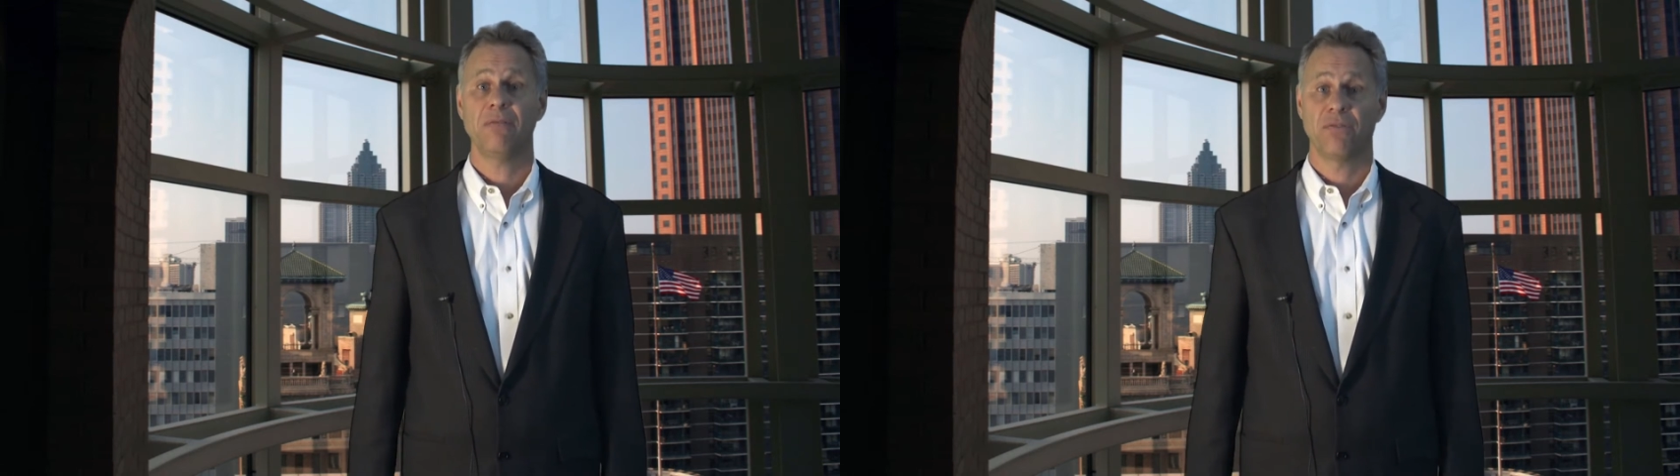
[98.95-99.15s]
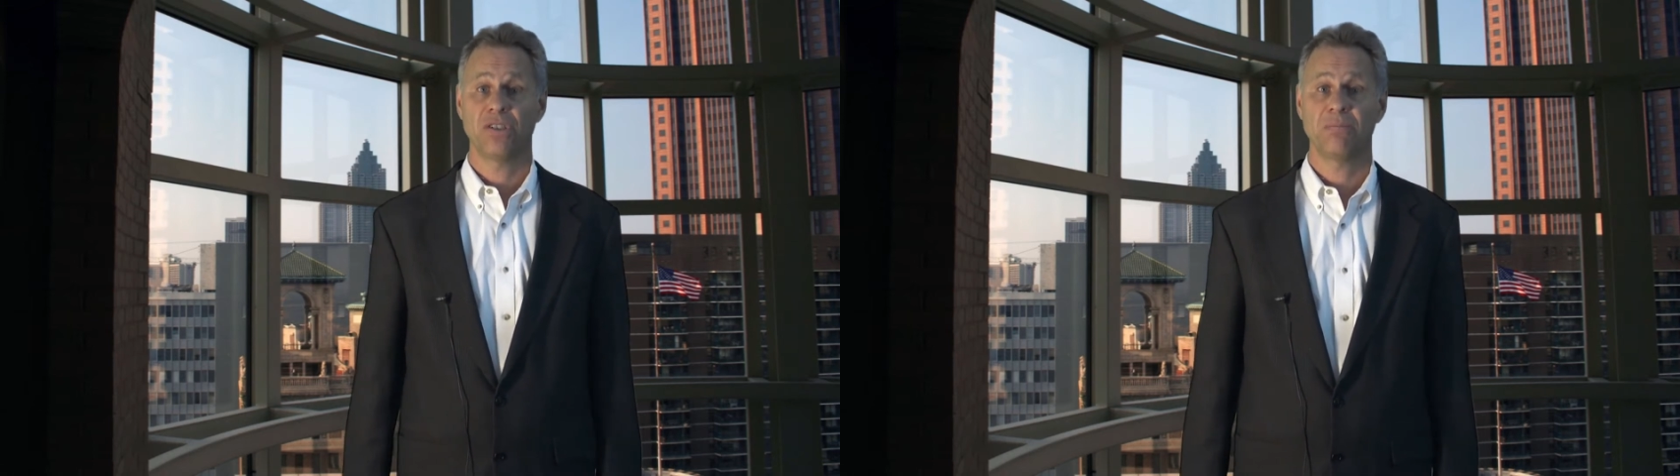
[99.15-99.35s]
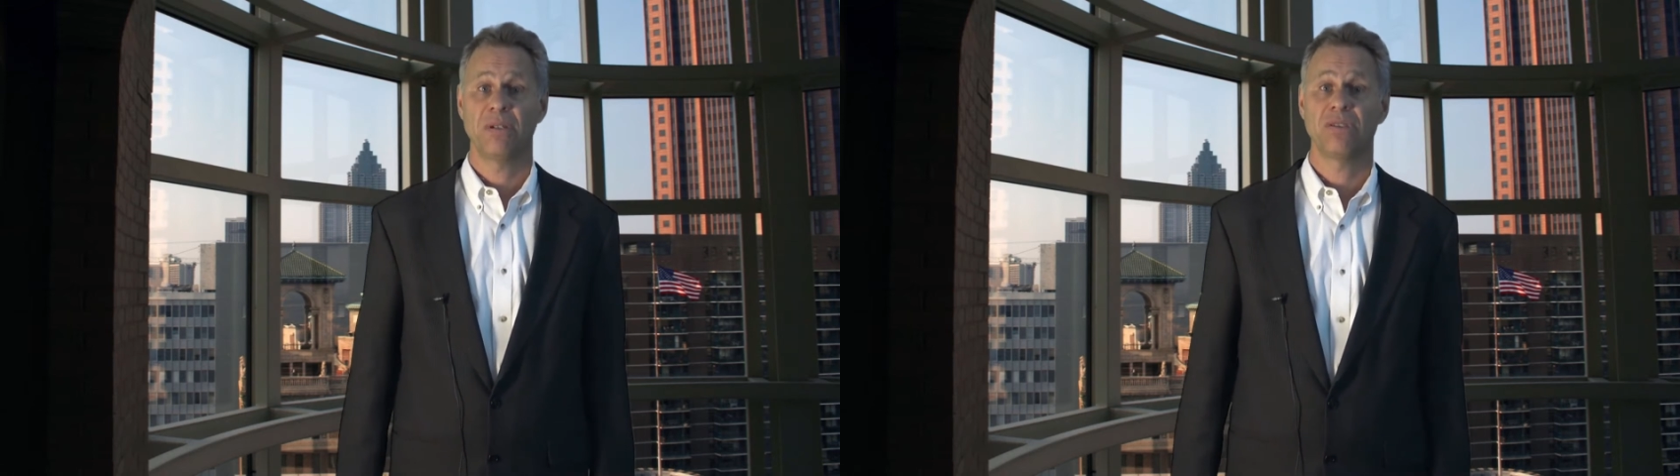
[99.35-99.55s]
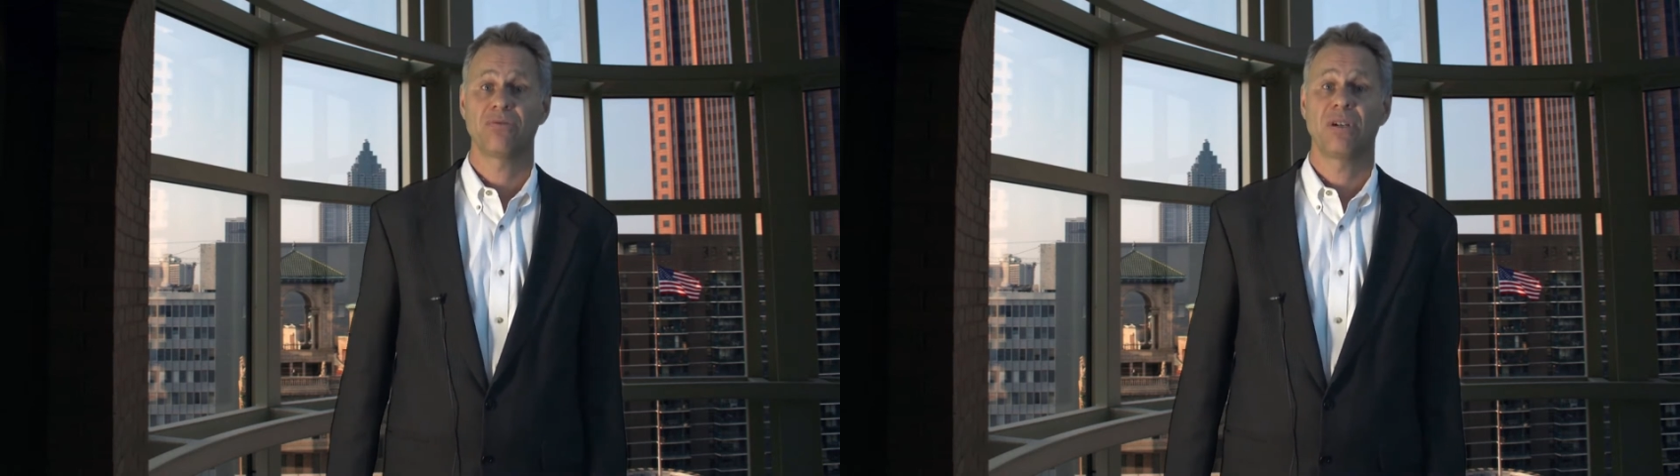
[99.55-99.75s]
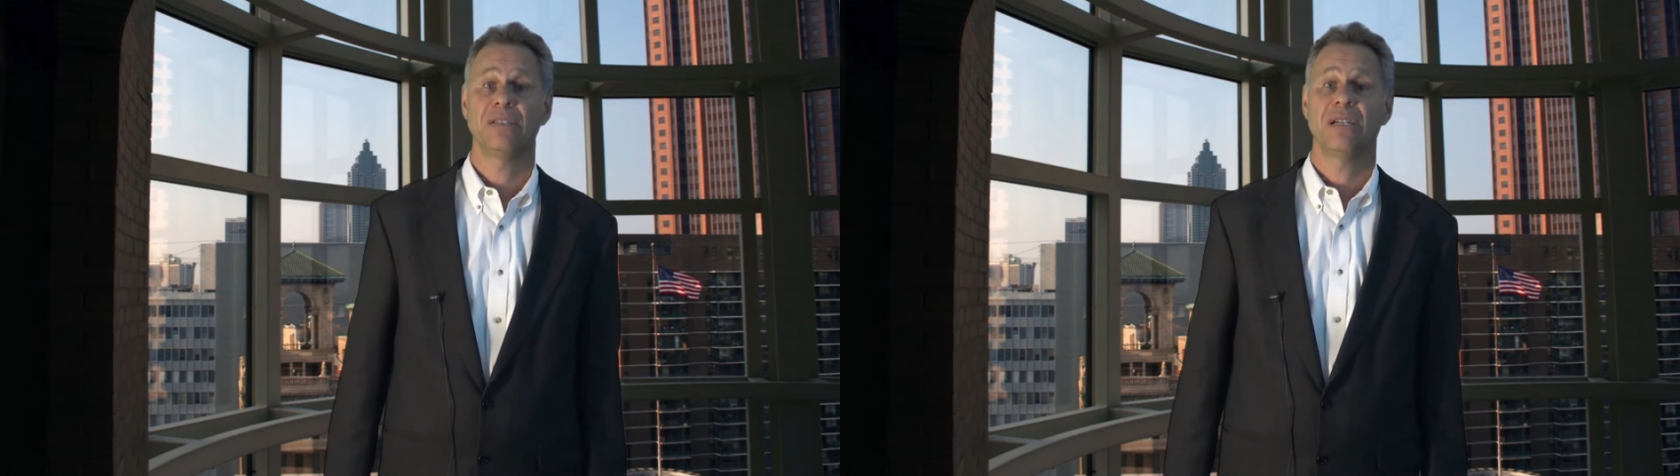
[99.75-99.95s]
first month's
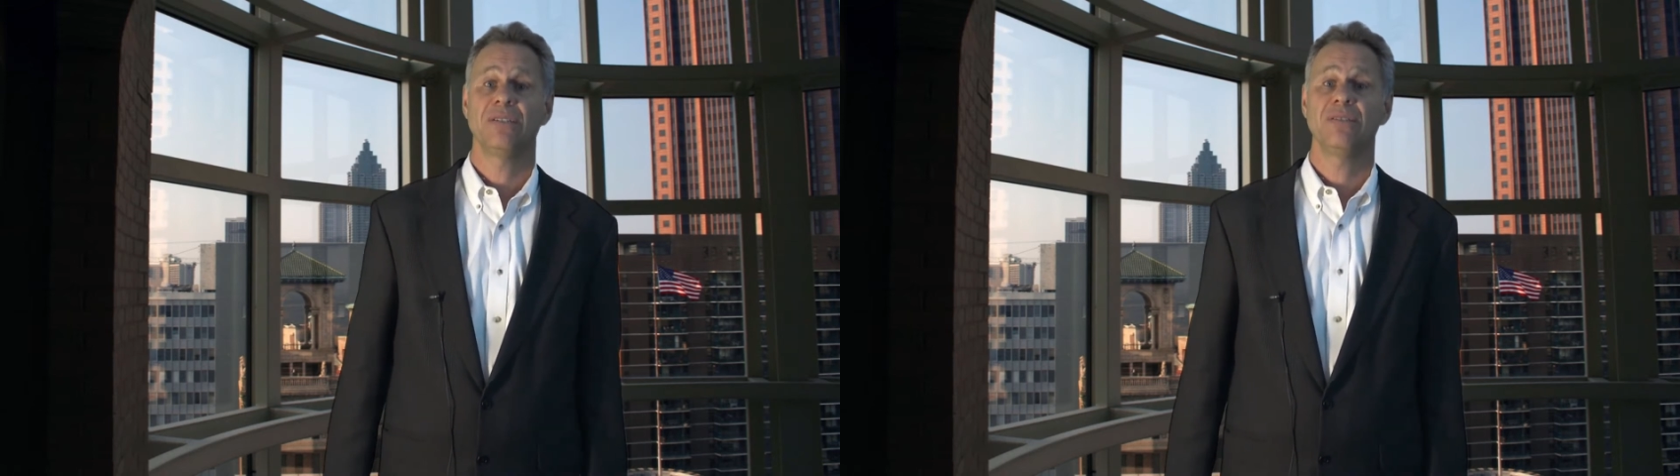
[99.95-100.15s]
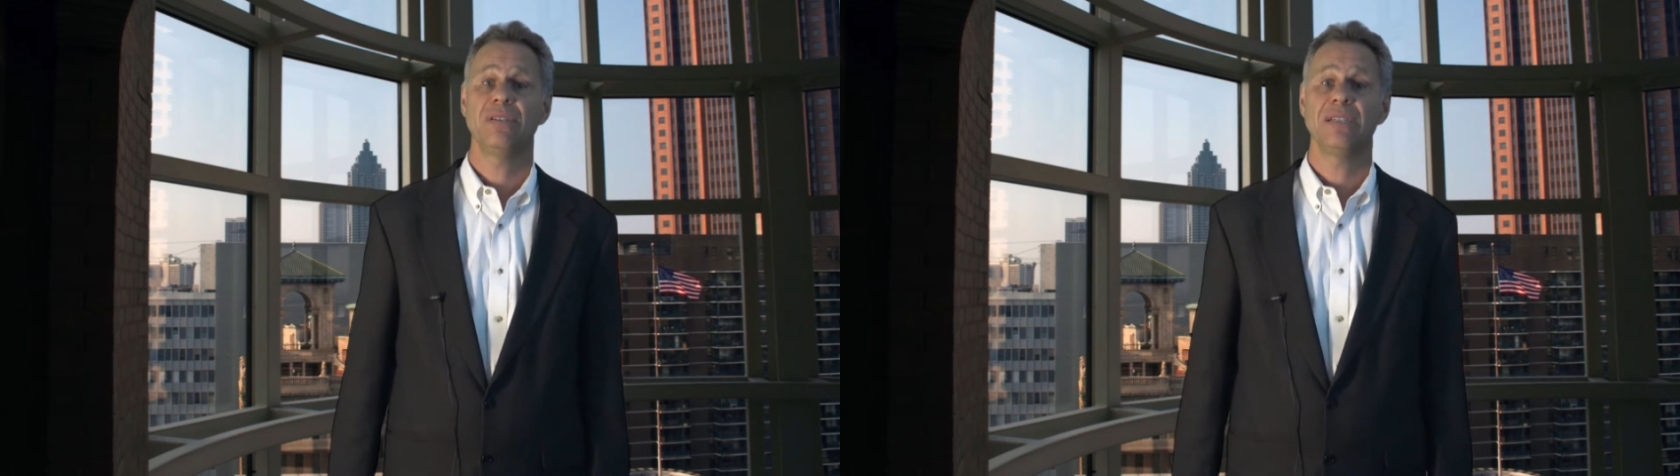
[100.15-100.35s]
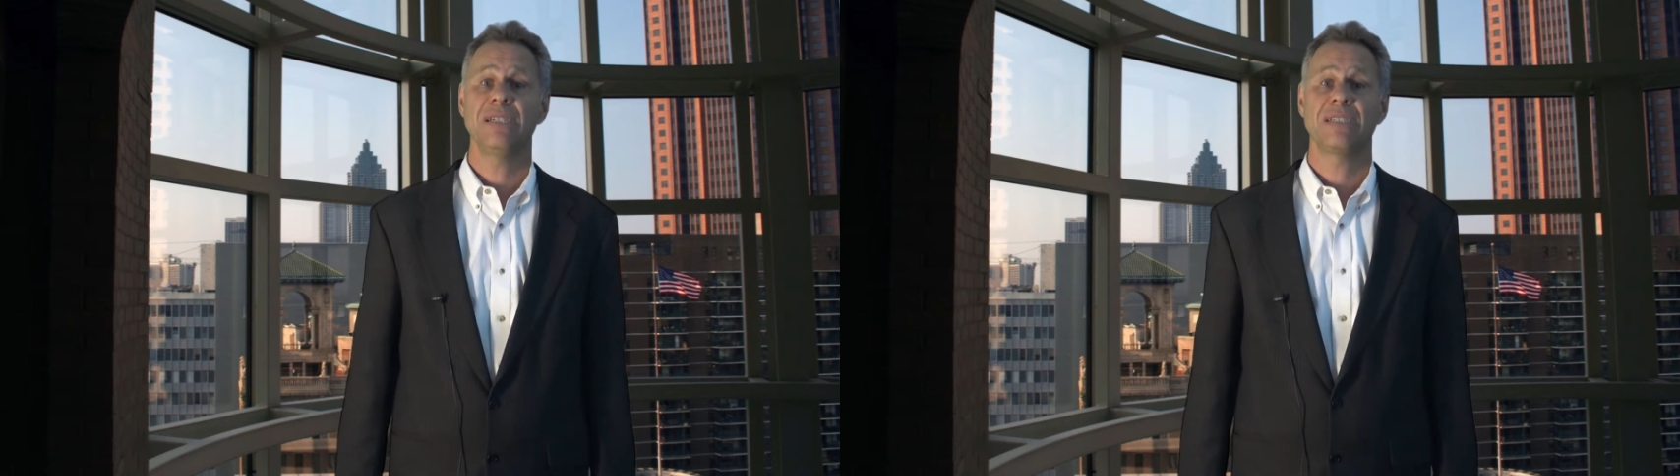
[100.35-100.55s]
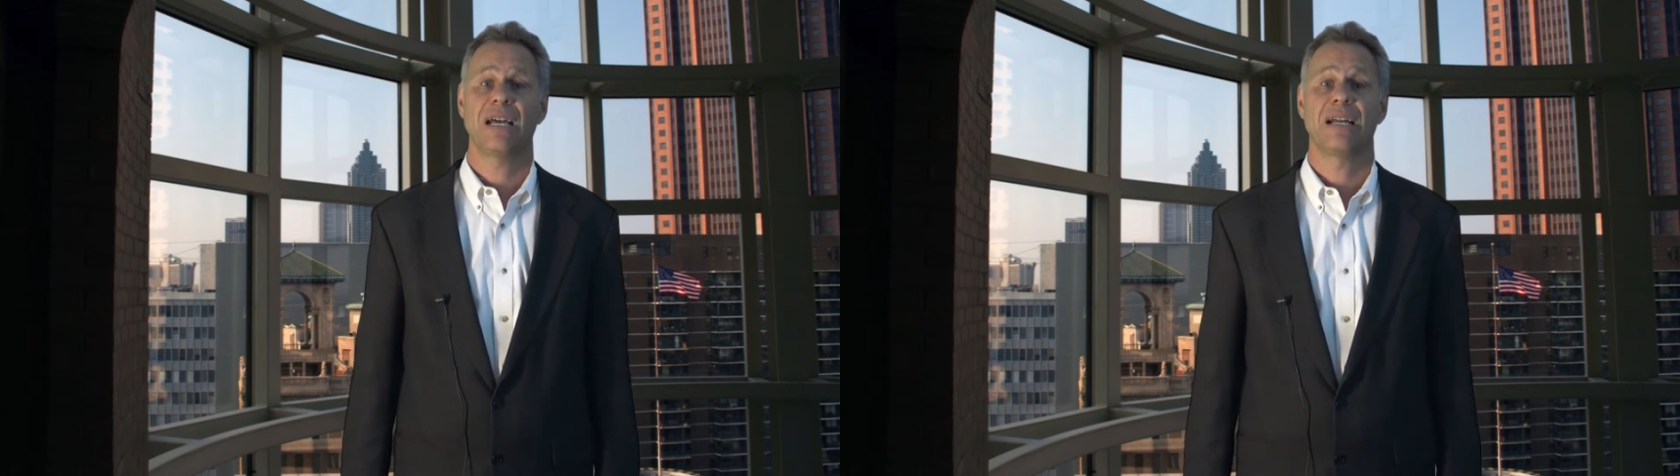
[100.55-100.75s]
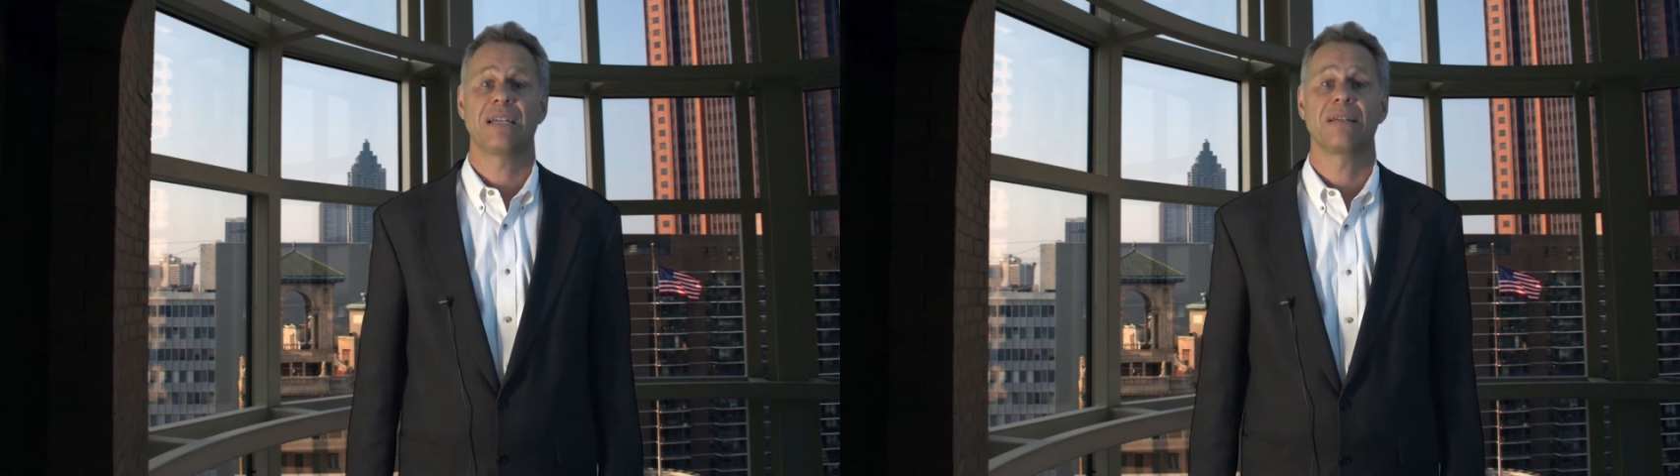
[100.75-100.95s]
rent, and do the lease
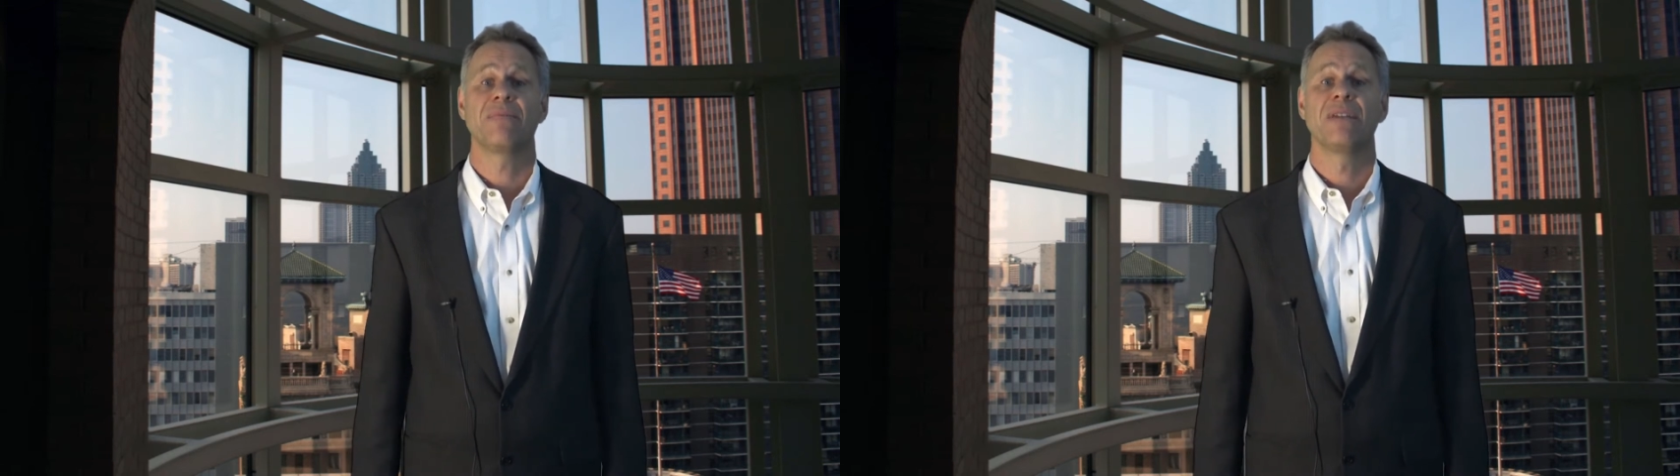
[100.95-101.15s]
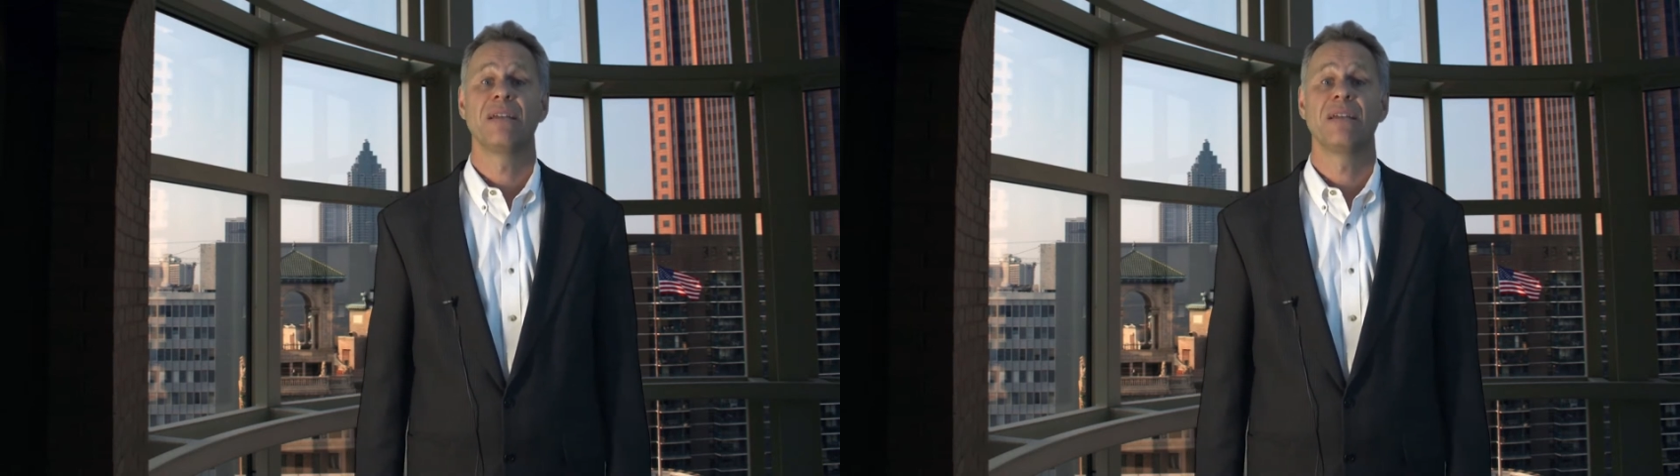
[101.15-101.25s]
signing.